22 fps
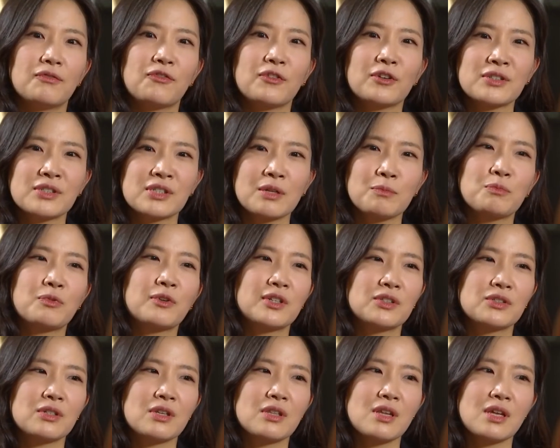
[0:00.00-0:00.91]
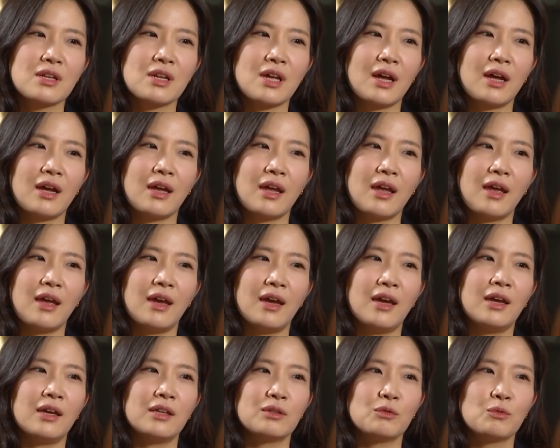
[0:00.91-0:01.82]
first impression that I
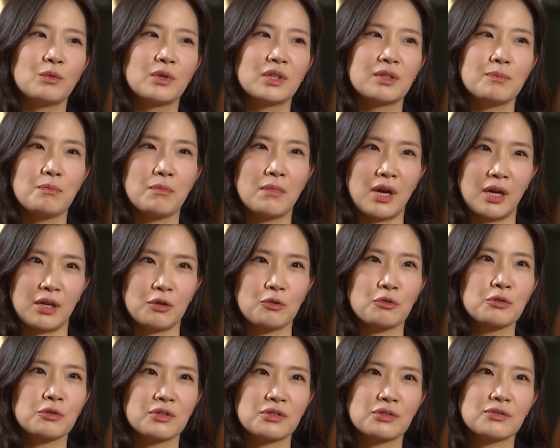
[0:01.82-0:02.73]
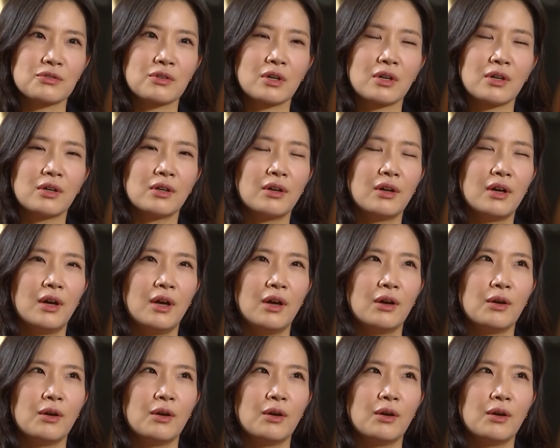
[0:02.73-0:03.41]
had with my orchestra